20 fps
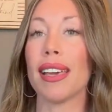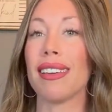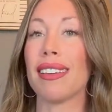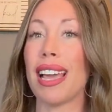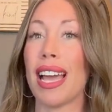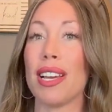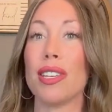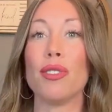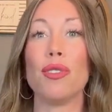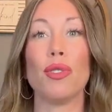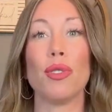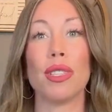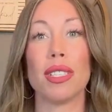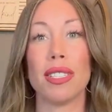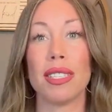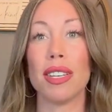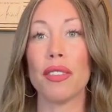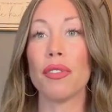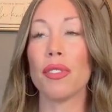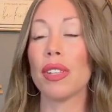can you do this
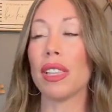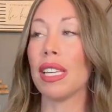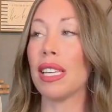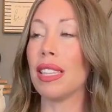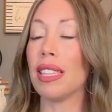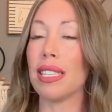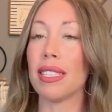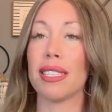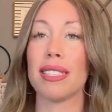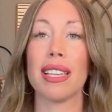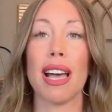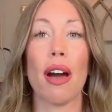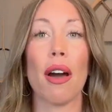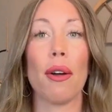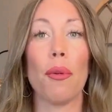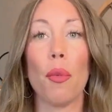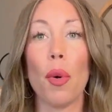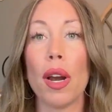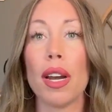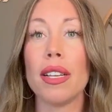differently? This is how I
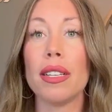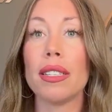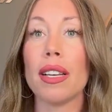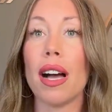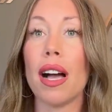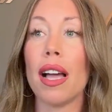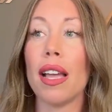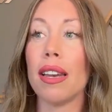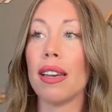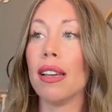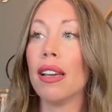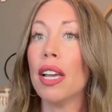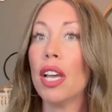want it done.